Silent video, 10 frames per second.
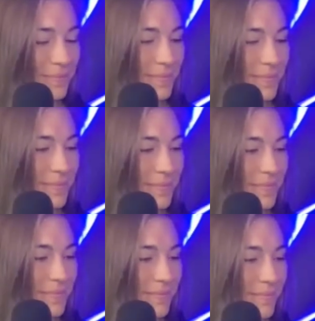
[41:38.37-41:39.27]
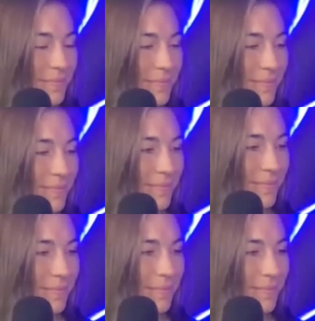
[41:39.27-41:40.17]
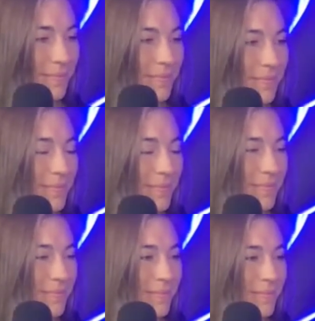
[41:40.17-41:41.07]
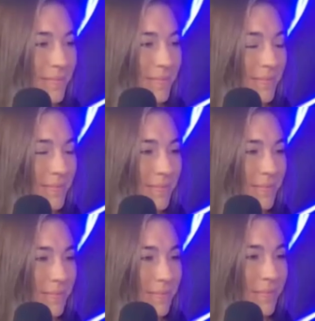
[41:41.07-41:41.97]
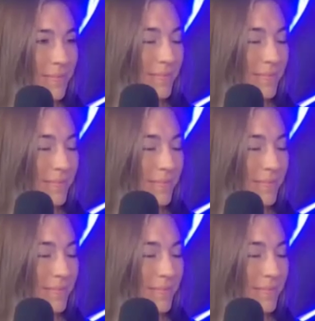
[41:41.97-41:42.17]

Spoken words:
[no speech]